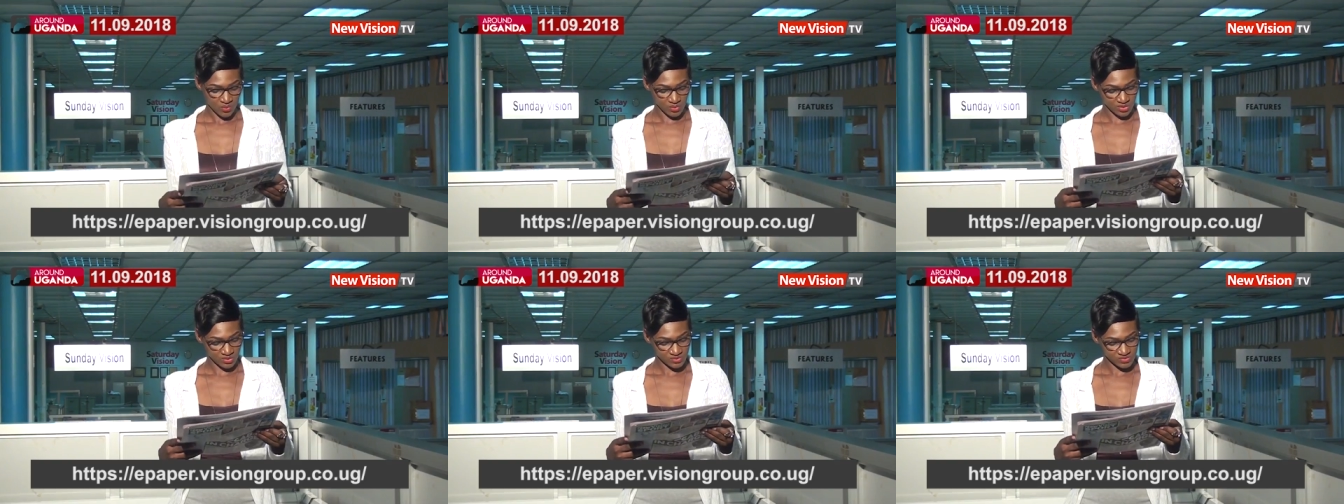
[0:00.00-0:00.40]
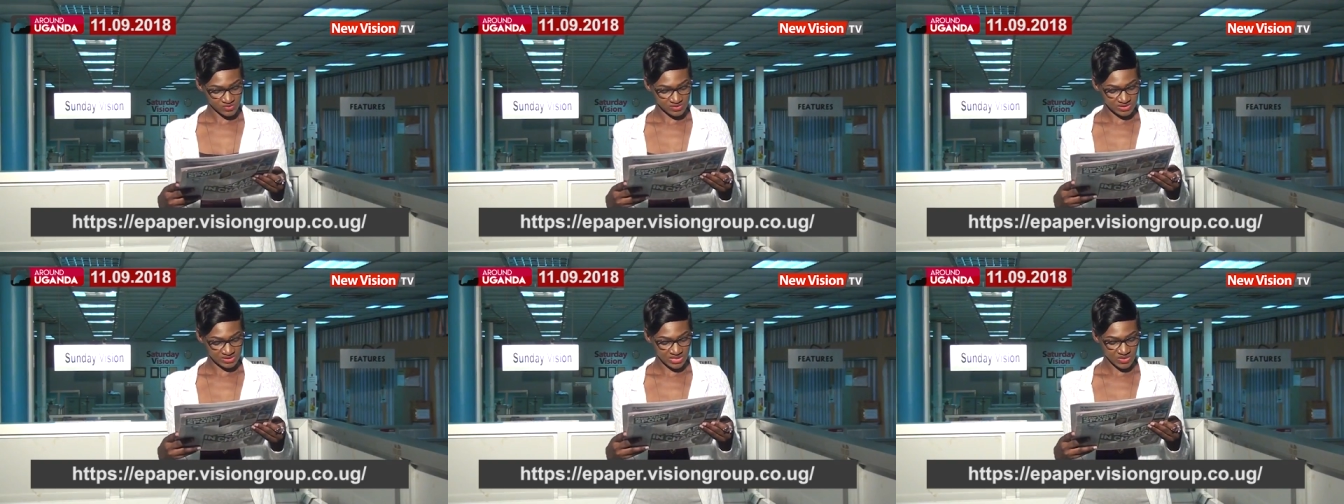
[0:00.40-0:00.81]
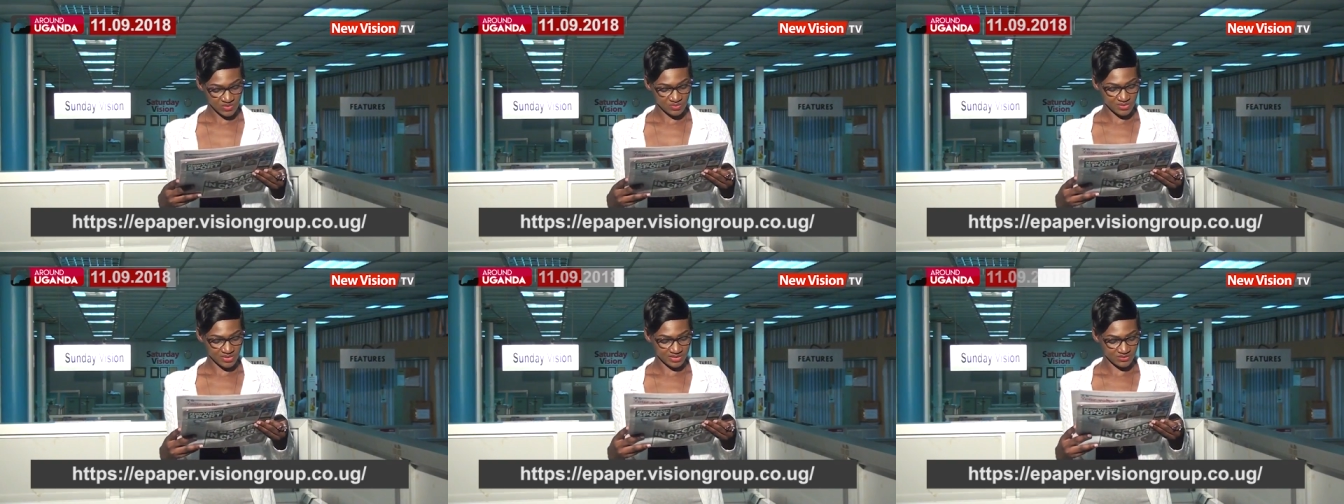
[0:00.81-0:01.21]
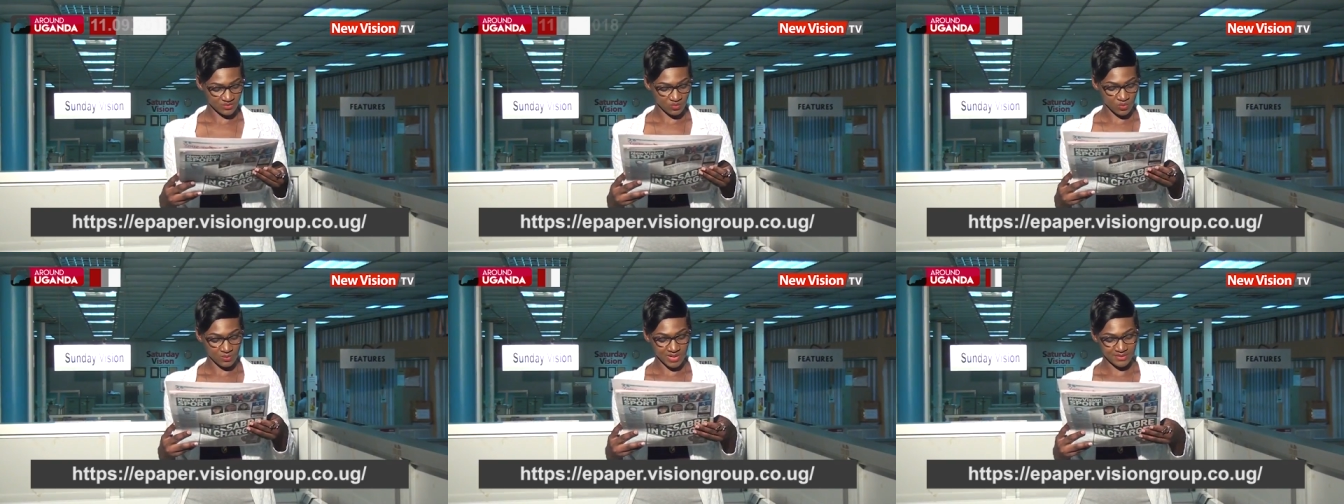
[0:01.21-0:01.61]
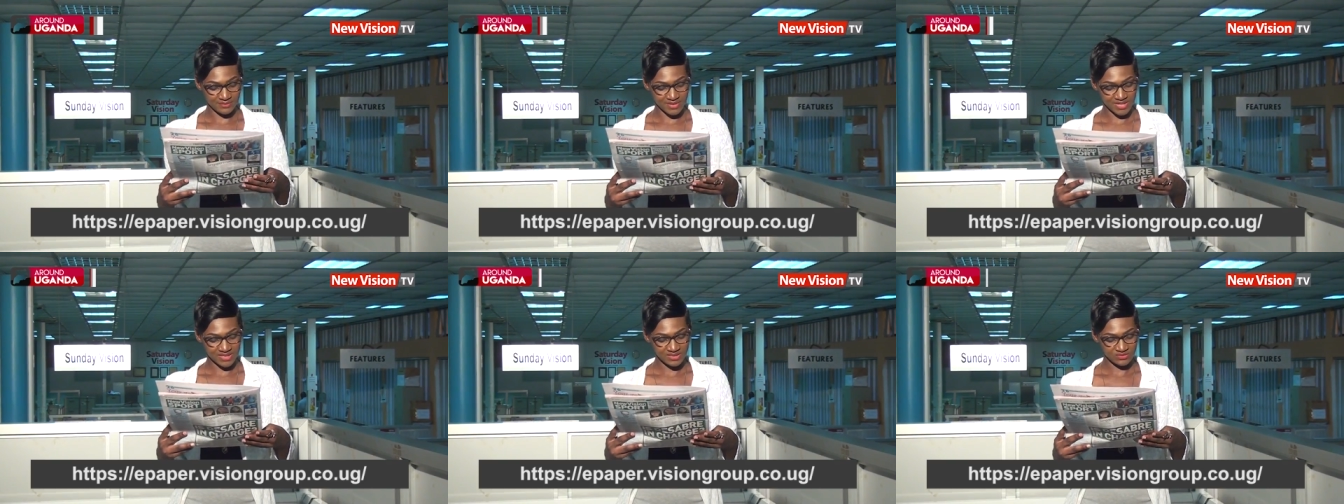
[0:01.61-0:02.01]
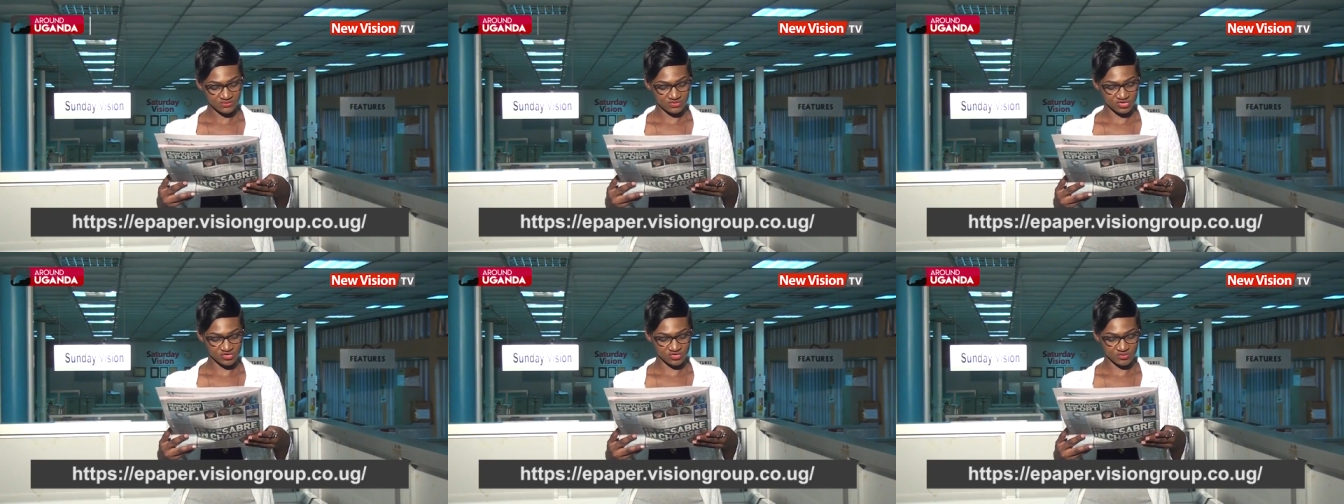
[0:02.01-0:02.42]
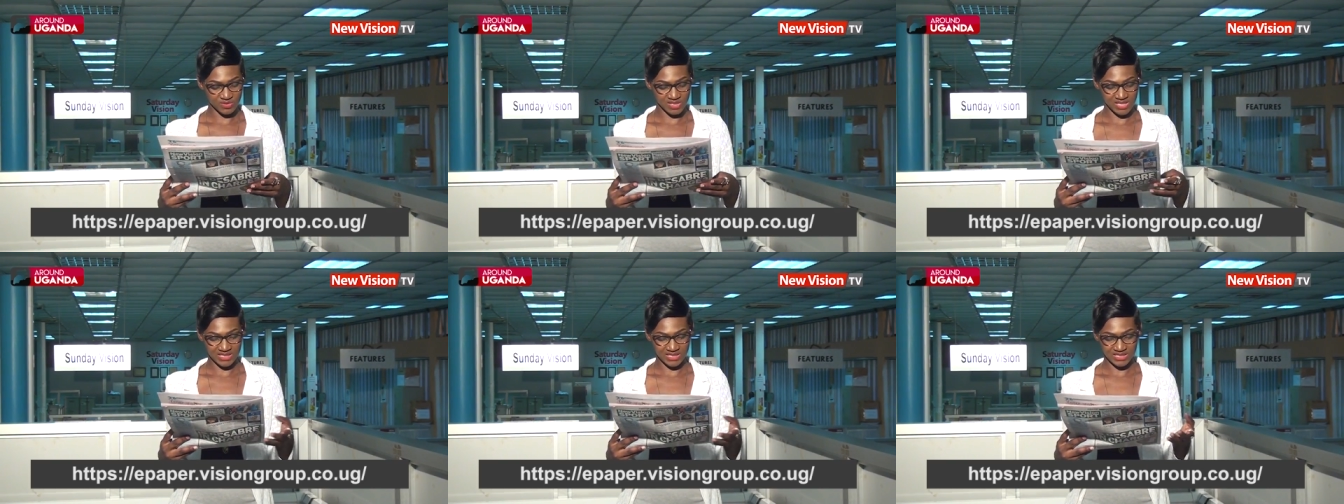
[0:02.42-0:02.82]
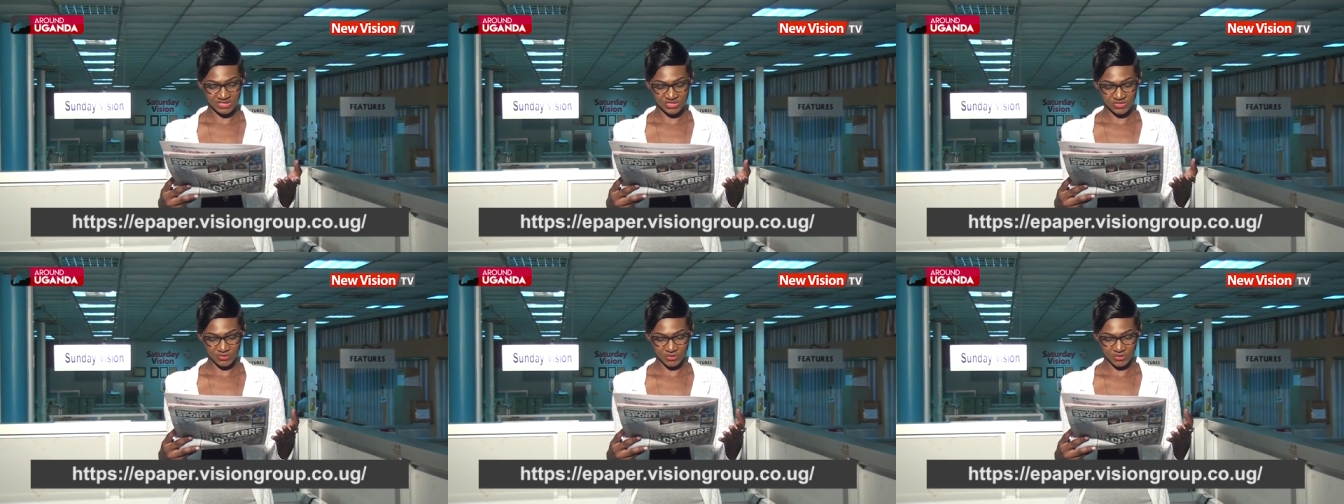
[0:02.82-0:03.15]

We also see woman woman murdered with Jumia laid to